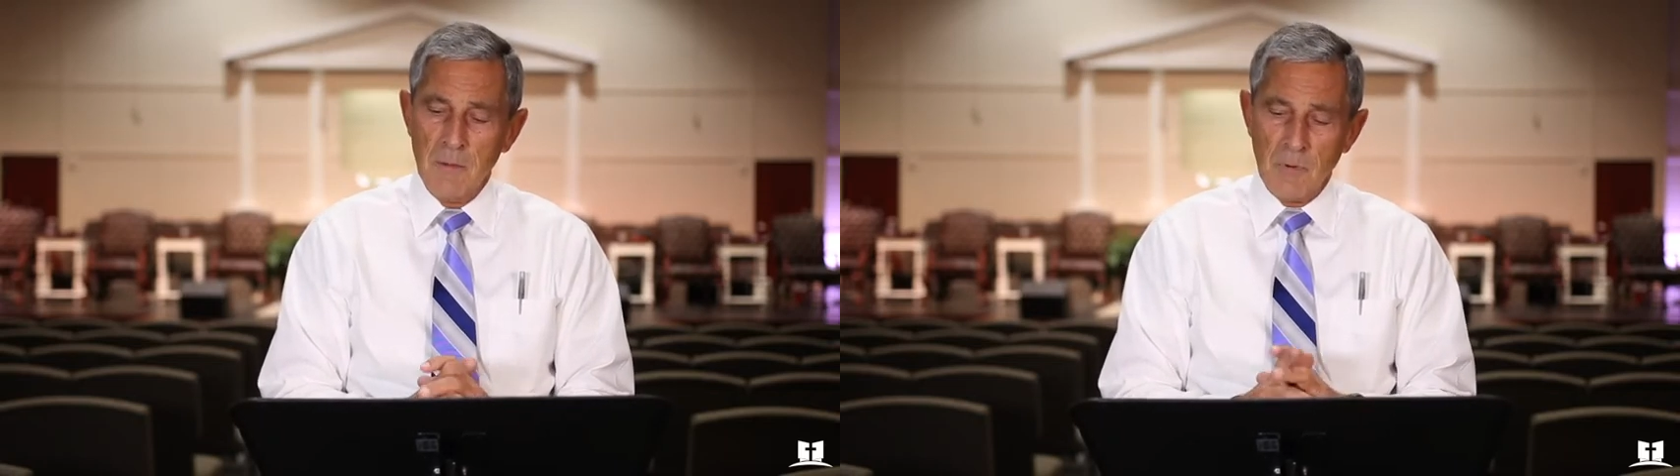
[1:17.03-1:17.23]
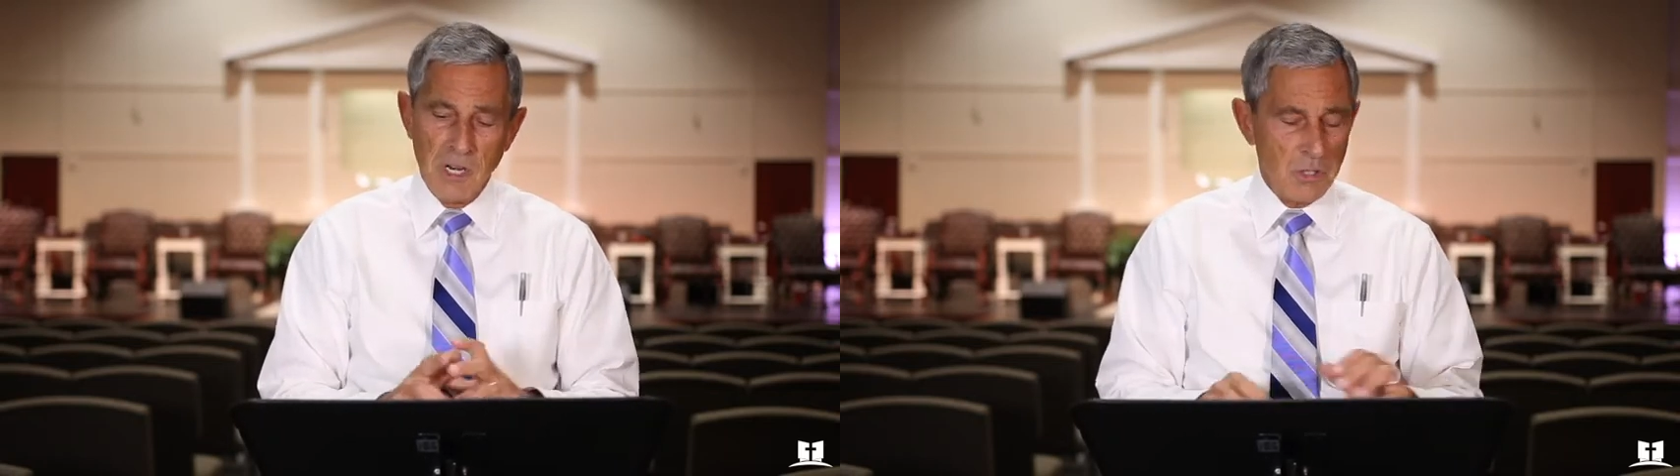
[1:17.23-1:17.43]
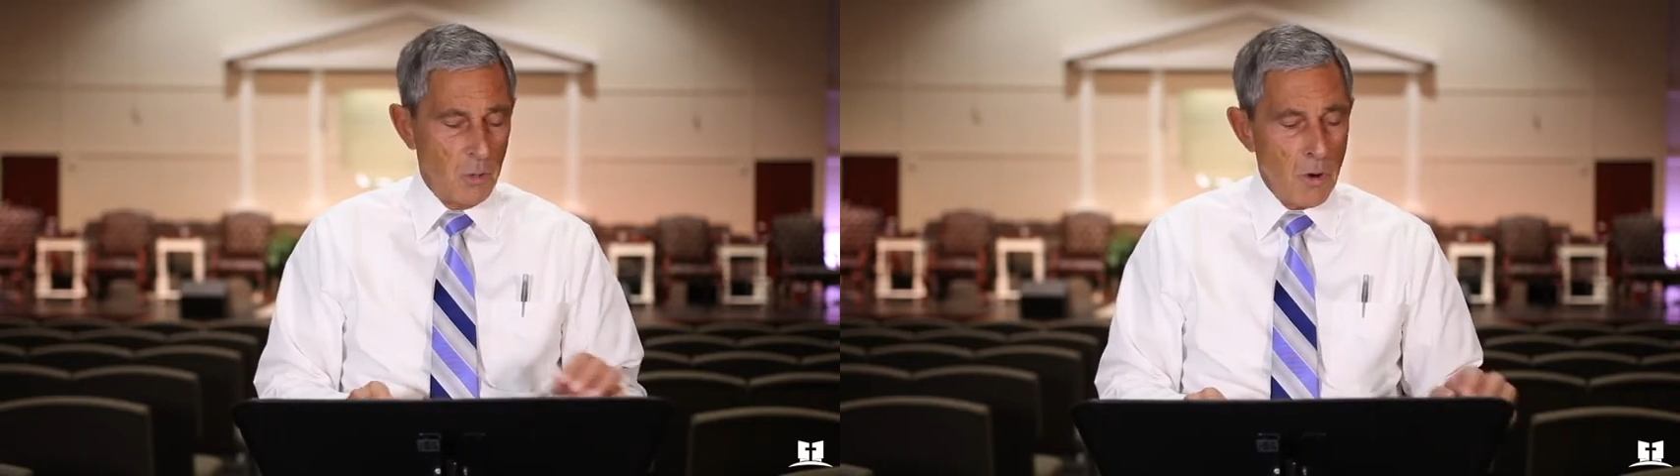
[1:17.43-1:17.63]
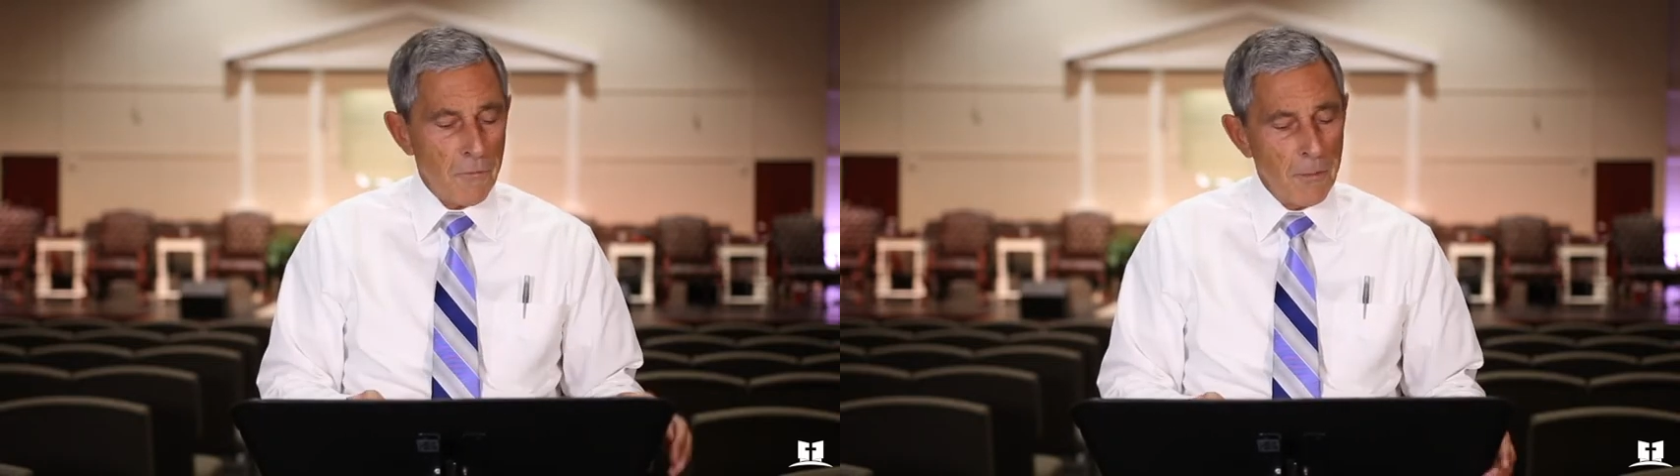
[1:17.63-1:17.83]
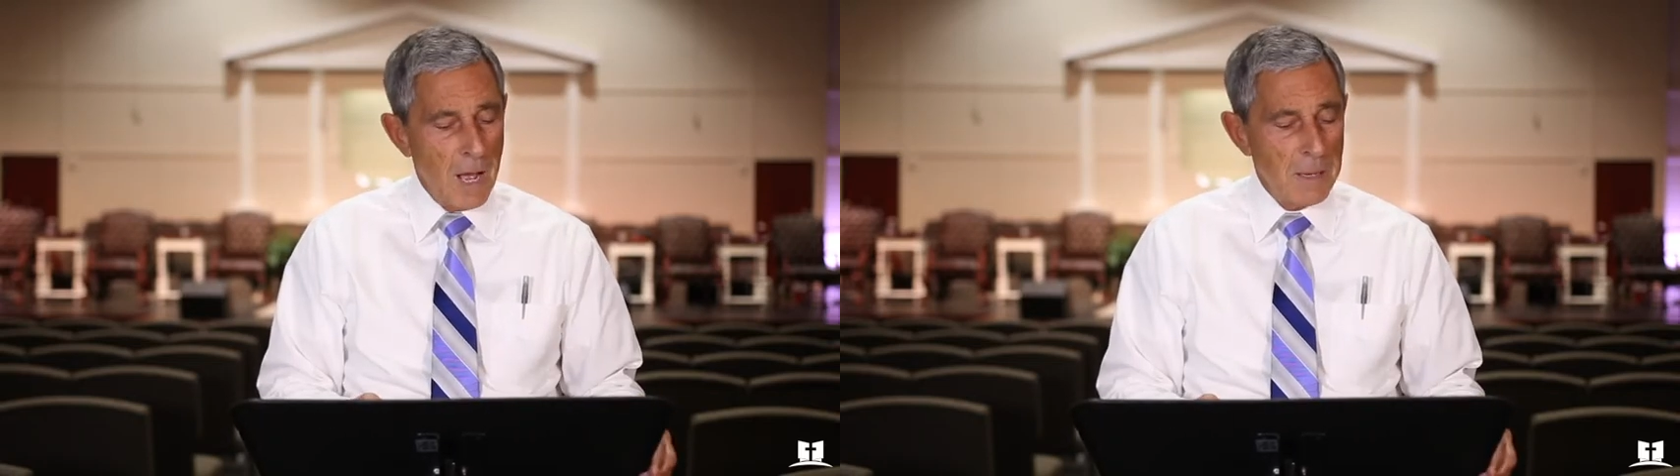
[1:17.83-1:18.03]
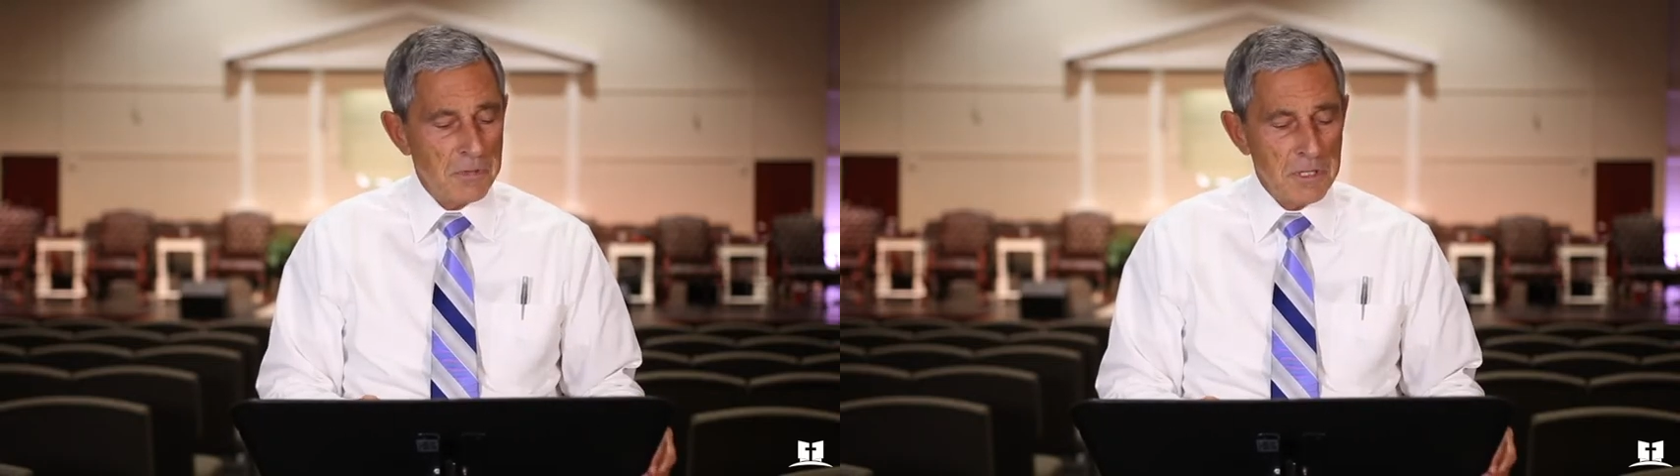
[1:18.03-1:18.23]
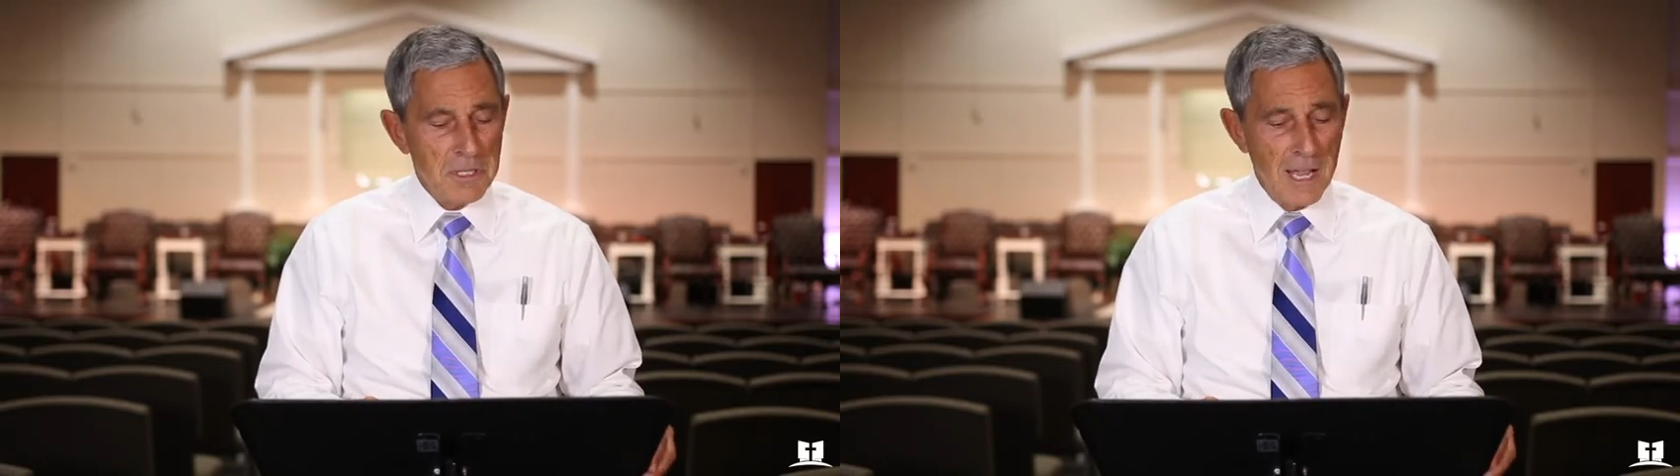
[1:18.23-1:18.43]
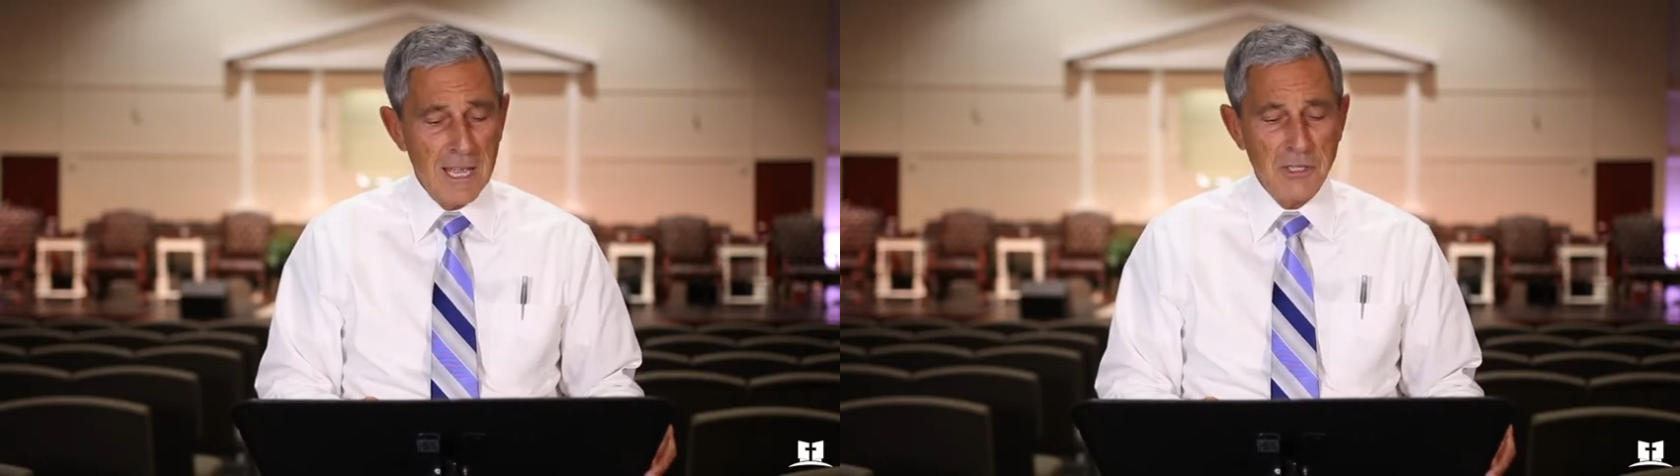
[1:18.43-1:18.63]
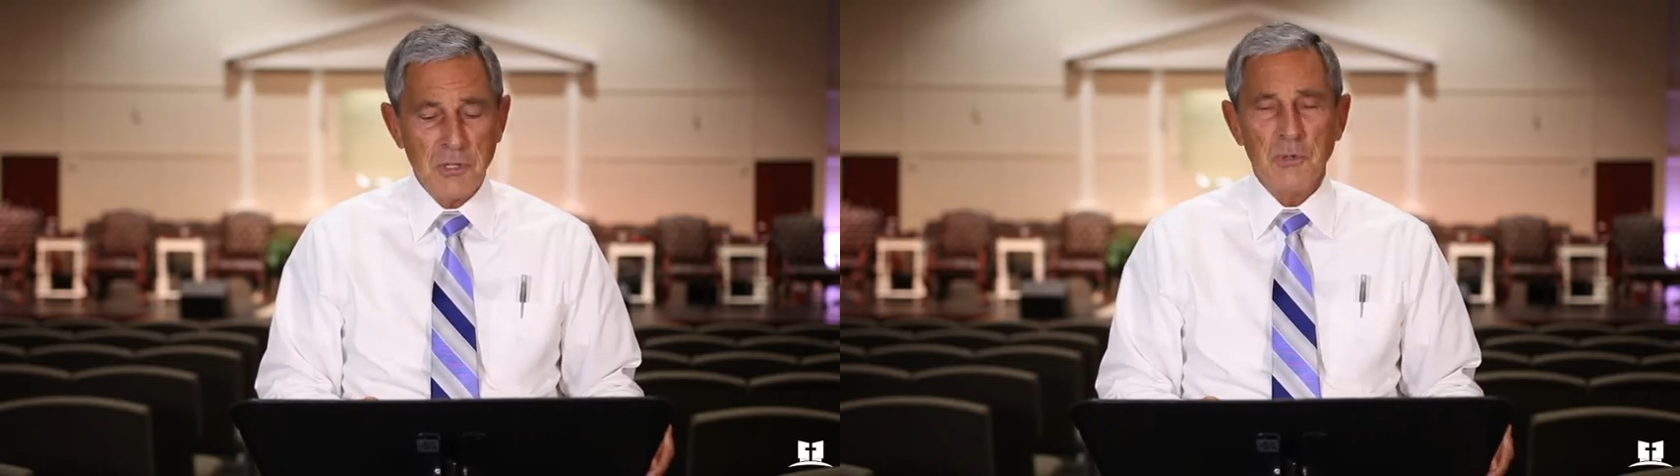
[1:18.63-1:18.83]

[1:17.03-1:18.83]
Praise the Lord for moms and dads